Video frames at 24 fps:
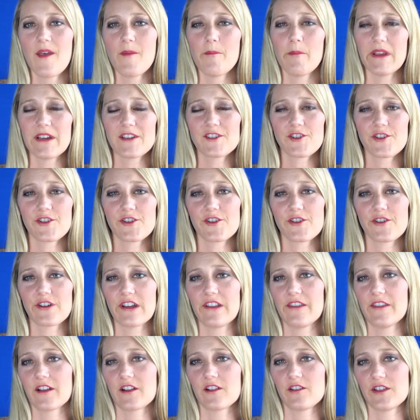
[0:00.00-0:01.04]
Make sure you're
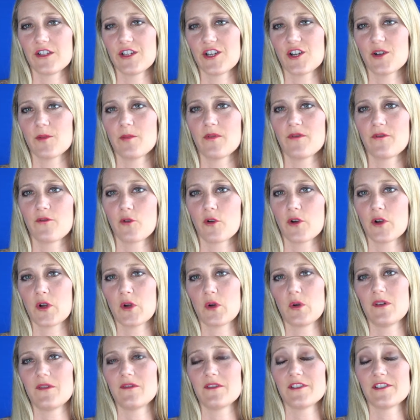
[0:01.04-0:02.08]
in the clear before
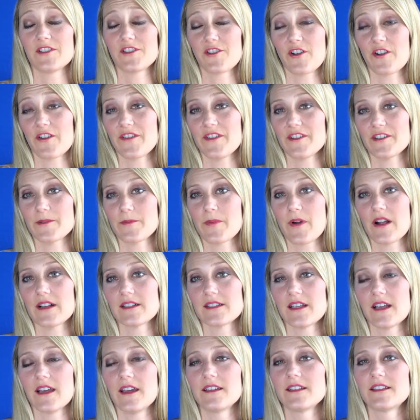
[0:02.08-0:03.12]
you even start this
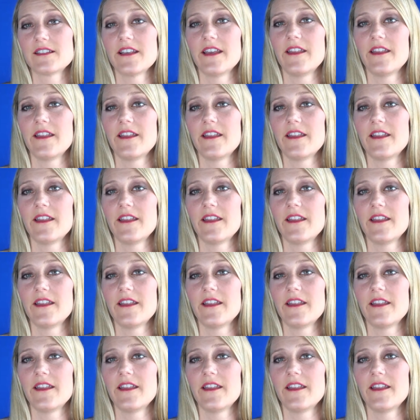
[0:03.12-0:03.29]
process.